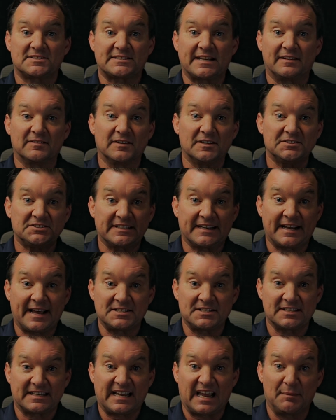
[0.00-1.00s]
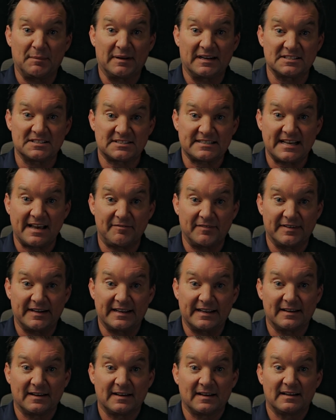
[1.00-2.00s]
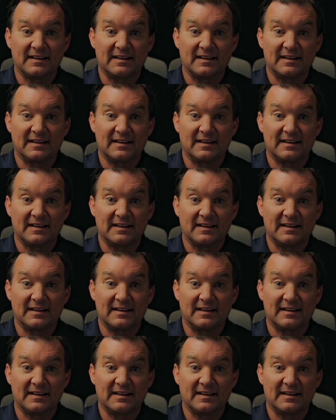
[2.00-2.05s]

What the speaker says: say the listing agent came in at $70,000.